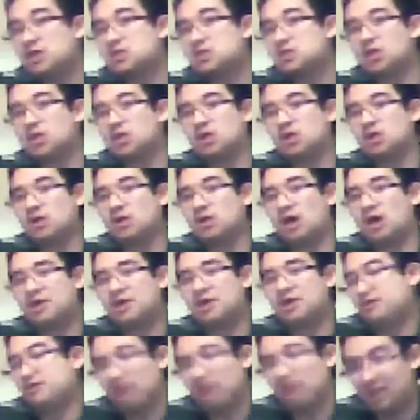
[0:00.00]
So
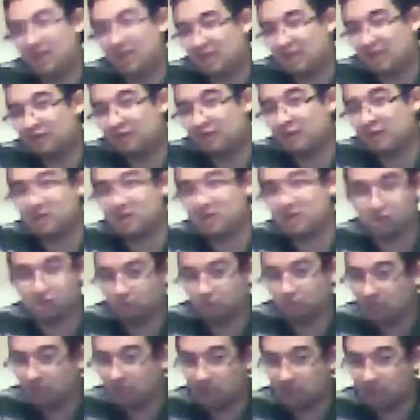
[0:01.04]
I don't really count that. It's
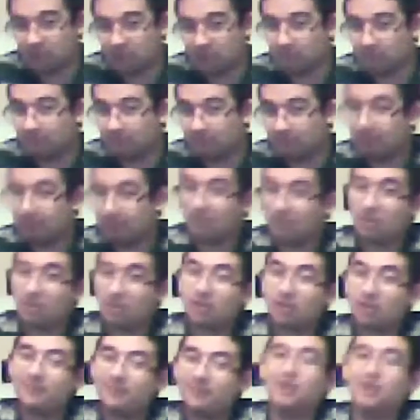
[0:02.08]
a great game,
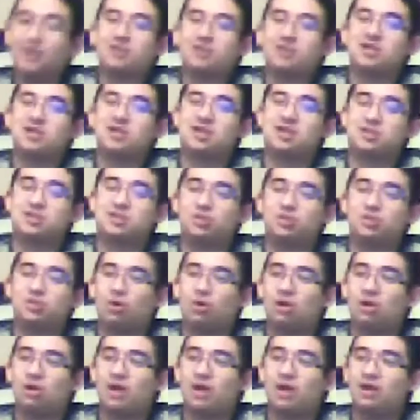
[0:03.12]
but it's
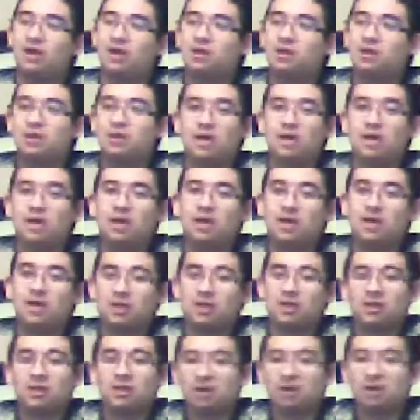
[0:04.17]
not like
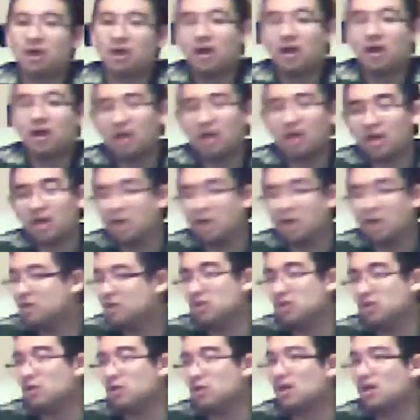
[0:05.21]

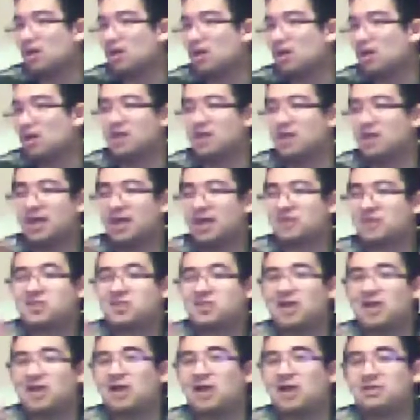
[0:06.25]
an the
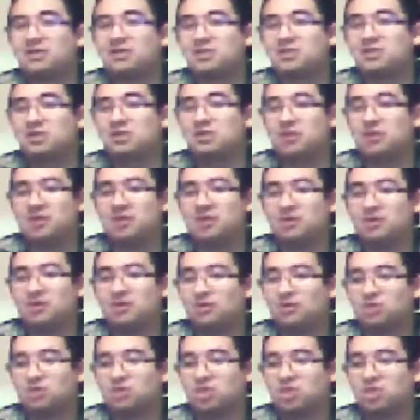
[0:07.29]
next Galaxy on an,
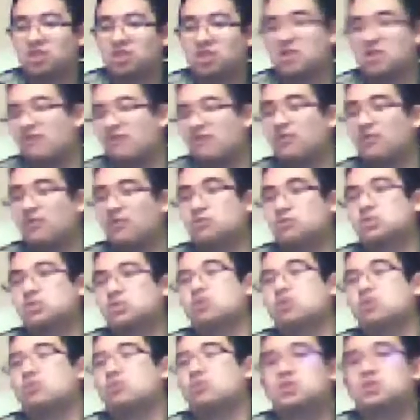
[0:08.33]
or 64
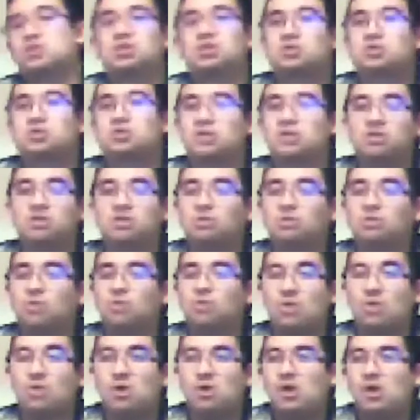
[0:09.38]
2 or Sunshine 2
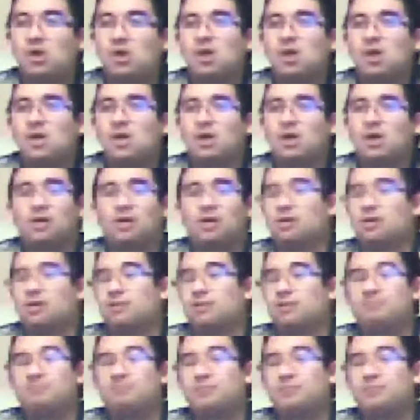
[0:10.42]
or I don't
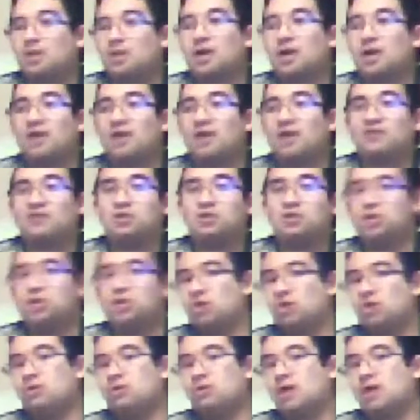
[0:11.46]
know another
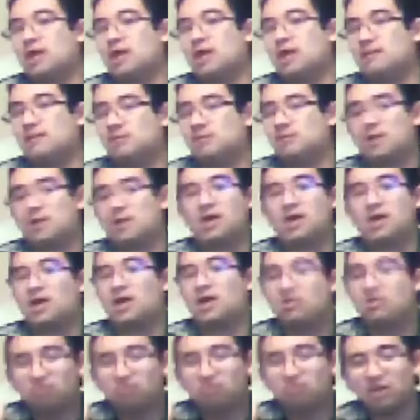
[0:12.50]
new game. I,
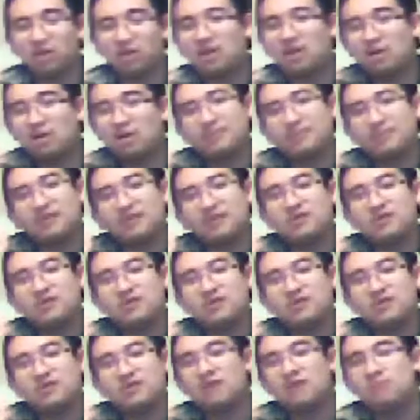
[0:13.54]
I really hope if
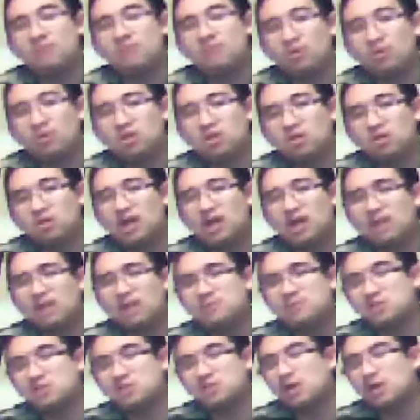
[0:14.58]
we do have more new
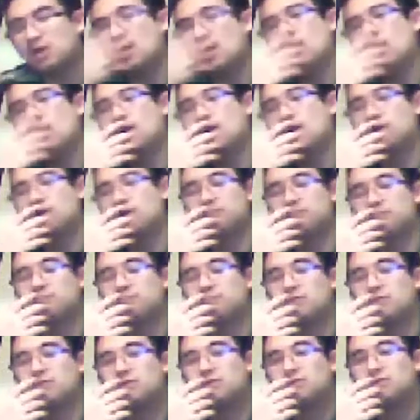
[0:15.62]
games, or
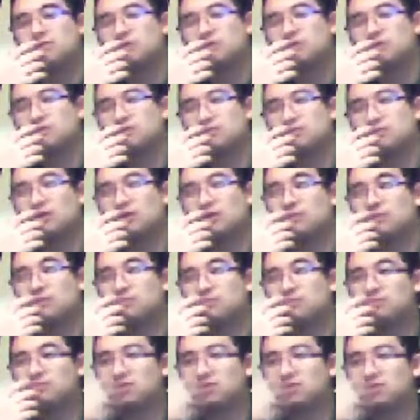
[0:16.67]

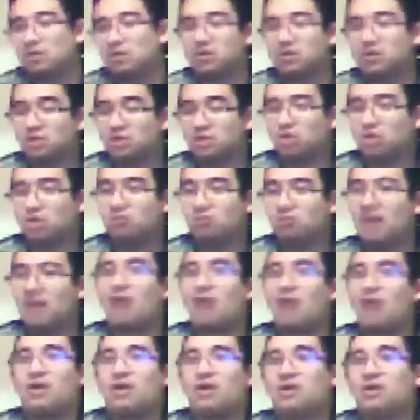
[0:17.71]
well, uh, new
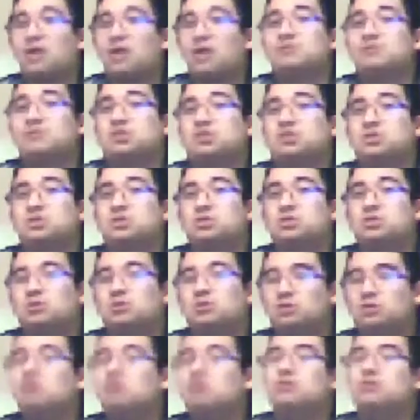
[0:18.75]
Mario games, I should,
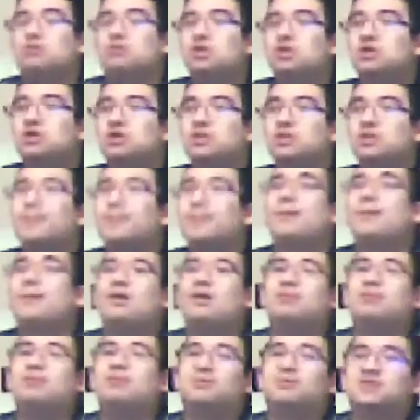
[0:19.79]
new Super
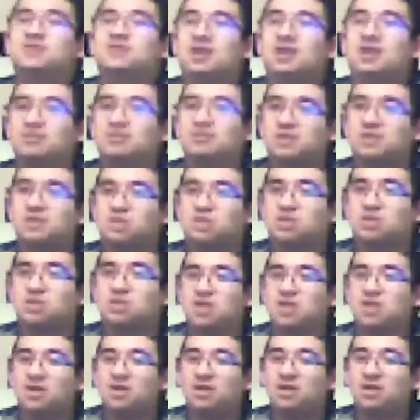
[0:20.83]
Mario Brothers games, I
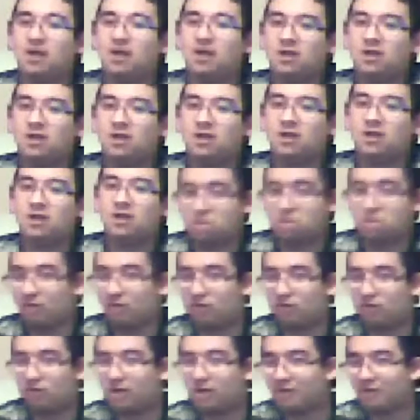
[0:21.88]
say, just
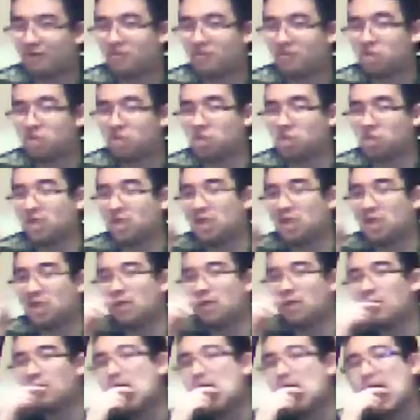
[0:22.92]
to avoid confusion
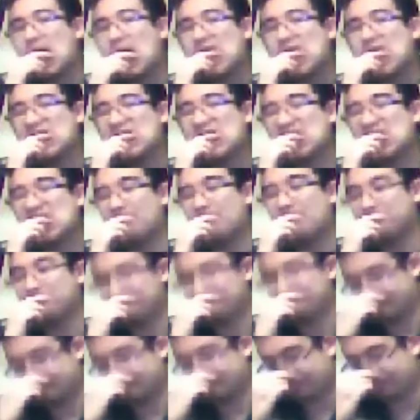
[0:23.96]
here.
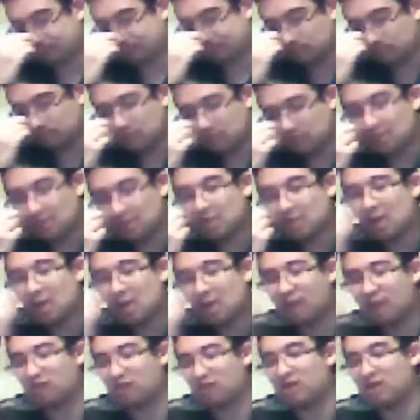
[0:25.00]
Um,
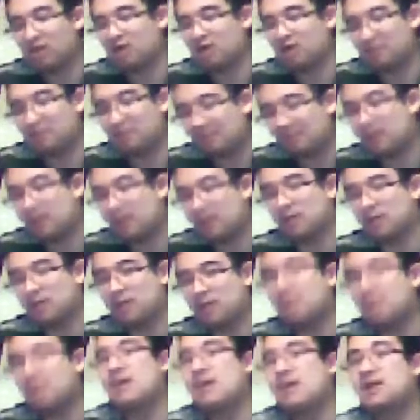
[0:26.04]
I really hope that make
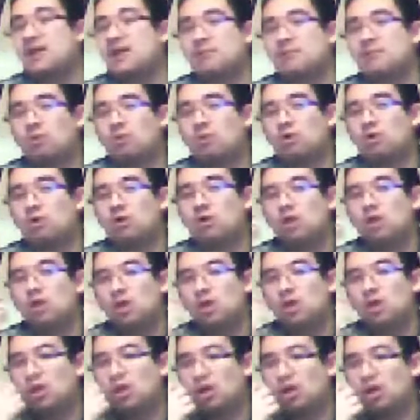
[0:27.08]
it they make it more
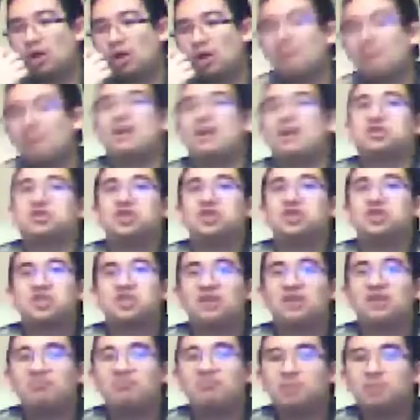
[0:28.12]

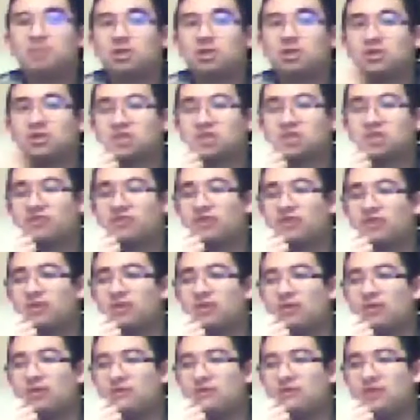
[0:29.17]
imaginative because the
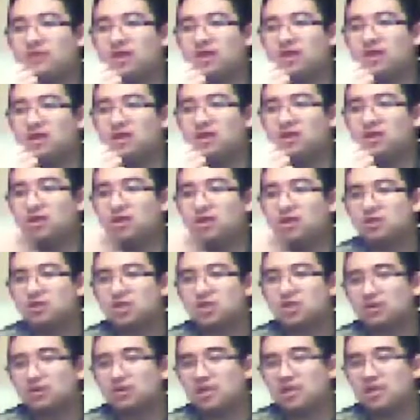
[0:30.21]
thing with the new
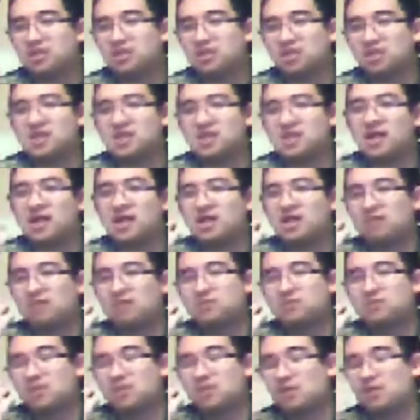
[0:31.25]
series is that it
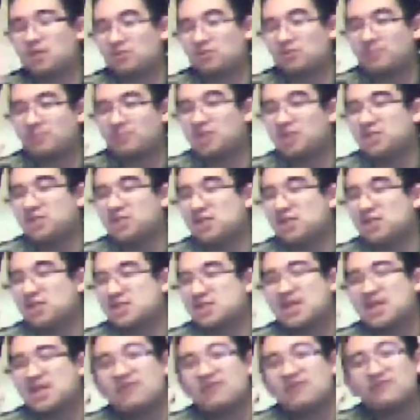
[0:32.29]
keeps kind of repeating
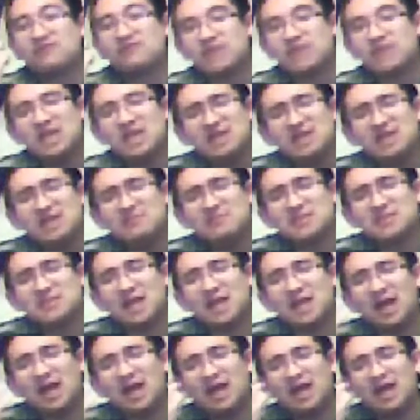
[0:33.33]
the same
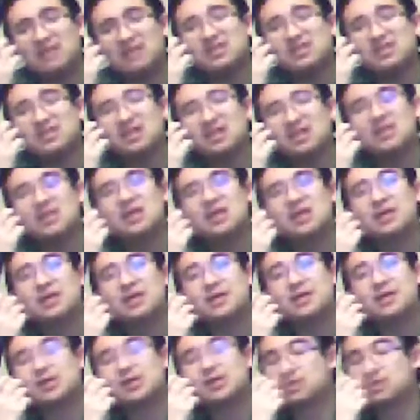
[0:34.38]
themes and
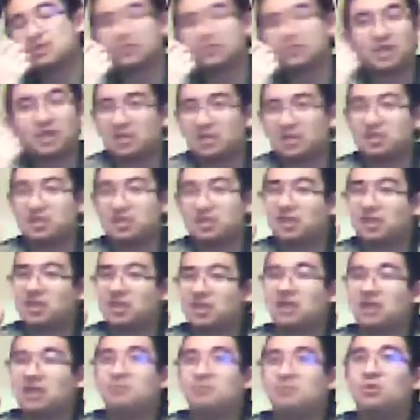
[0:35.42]
it's not that
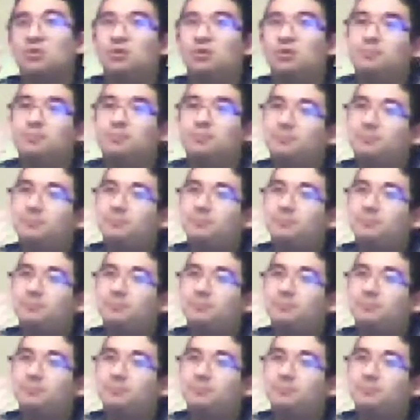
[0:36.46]
exciting anymore.